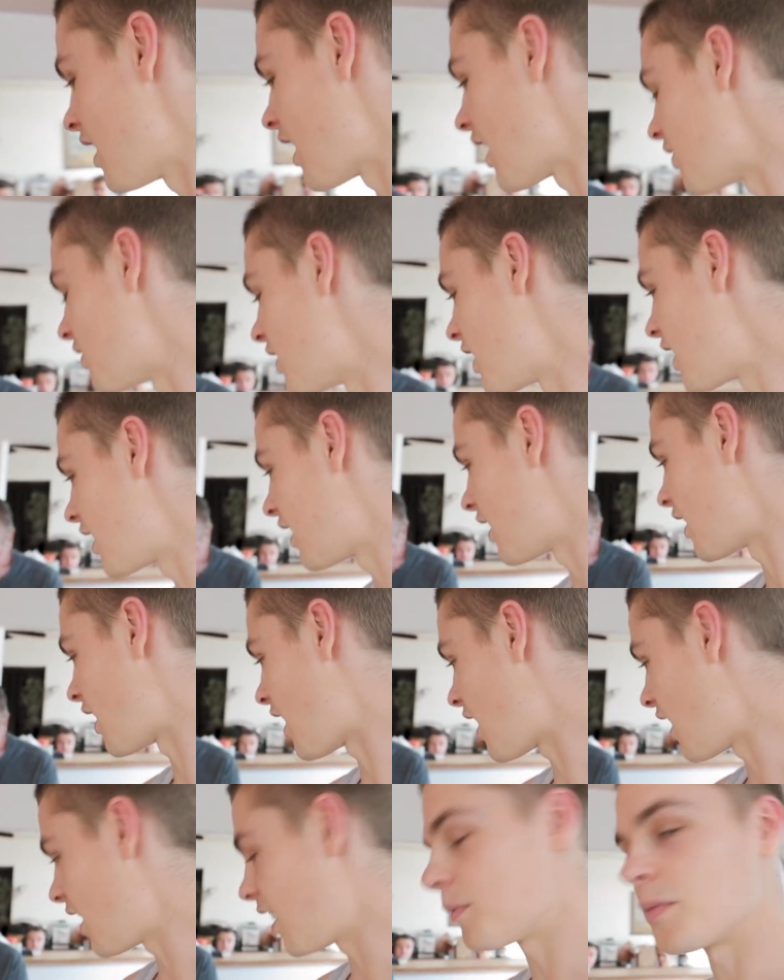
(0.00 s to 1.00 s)
And then
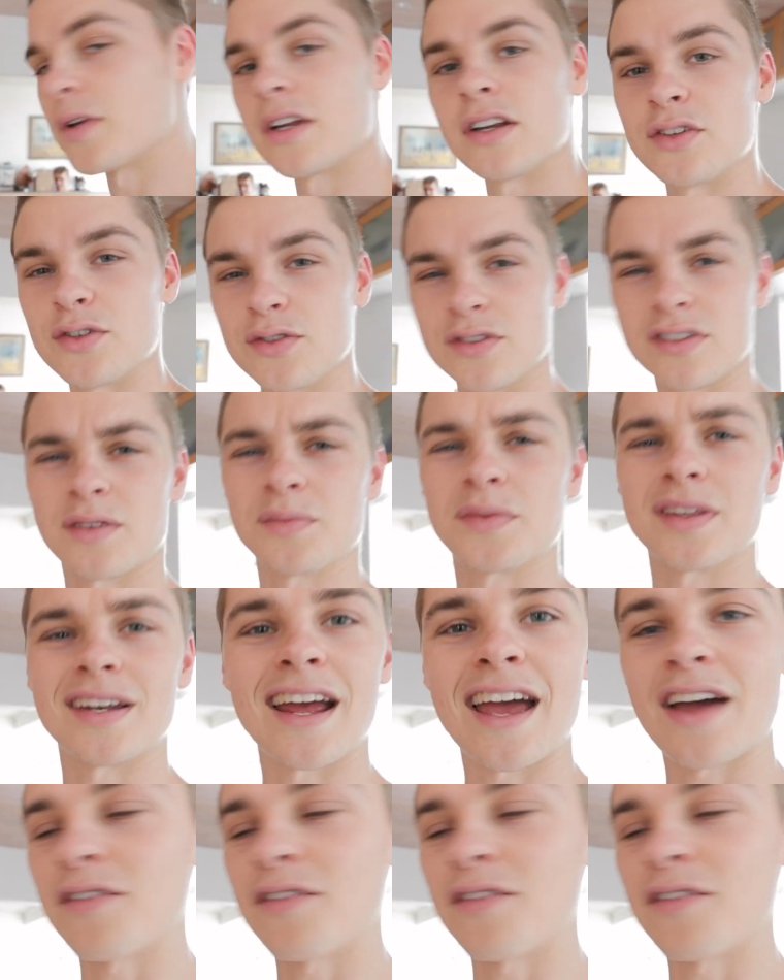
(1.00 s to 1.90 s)
I'm gonna do something I